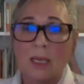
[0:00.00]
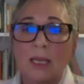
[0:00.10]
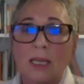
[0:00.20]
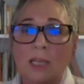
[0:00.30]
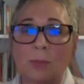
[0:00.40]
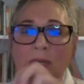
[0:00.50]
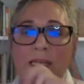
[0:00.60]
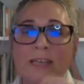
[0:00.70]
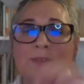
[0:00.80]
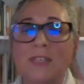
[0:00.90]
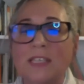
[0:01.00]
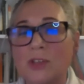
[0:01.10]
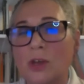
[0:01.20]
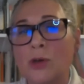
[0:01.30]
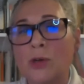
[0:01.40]
He believes he's
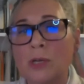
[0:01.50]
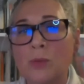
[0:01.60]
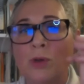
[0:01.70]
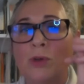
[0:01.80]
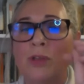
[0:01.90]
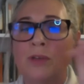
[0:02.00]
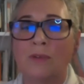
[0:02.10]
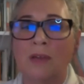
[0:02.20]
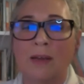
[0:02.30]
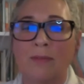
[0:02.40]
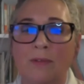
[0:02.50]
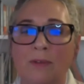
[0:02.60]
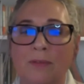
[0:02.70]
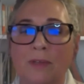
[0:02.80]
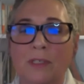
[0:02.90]
only worthy of love
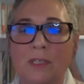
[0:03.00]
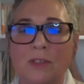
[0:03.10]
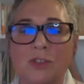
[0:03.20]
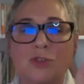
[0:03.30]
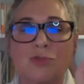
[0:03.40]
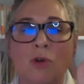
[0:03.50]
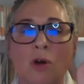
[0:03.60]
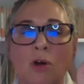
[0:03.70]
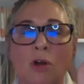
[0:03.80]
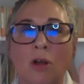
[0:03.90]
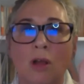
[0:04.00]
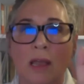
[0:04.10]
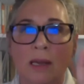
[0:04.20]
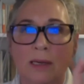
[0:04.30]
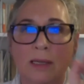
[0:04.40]
if he's strong
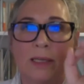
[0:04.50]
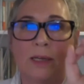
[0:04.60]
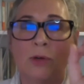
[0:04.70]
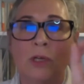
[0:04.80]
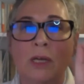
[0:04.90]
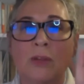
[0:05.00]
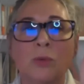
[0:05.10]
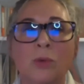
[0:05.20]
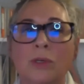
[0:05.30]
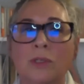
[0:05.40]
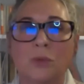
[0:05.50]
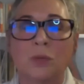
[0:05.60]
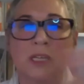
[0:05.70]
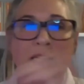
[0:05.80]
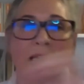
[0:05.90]
and a hero. In other words, what
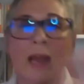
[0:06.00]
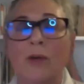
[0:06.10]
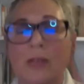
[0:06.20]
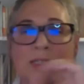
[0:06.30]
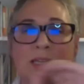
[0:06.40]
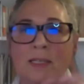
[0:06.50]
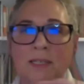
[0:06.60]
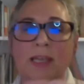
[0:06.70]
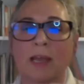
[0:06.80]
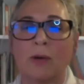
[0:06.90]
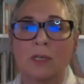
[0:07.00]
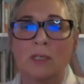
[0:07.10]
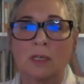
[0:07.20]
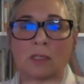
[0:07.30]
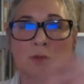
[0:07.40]
he carries as a character
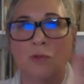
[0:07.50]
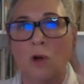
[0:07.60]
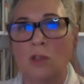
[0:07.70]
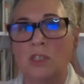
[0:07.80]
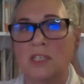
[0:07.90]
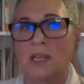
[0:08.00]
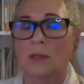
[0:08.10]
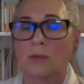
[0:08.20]
is a false self.